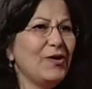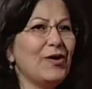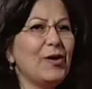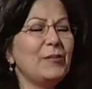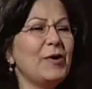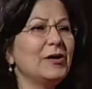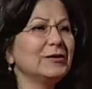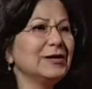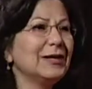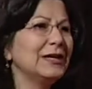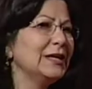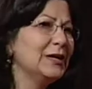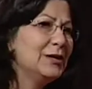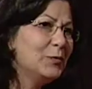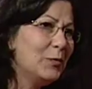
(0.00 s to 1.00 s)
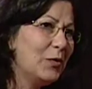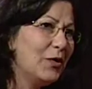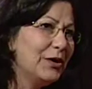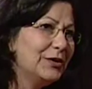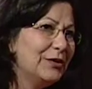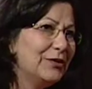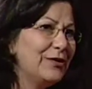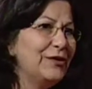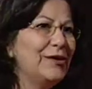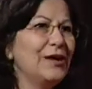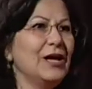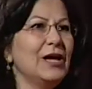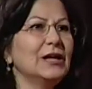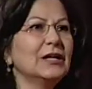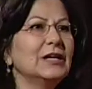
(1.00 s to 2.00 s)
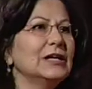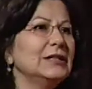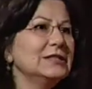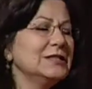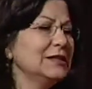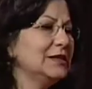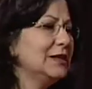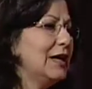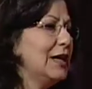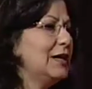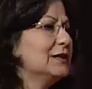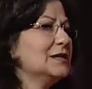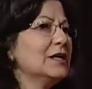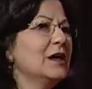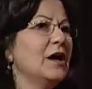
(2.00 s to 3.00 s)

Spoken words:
about clean water, cleanliness,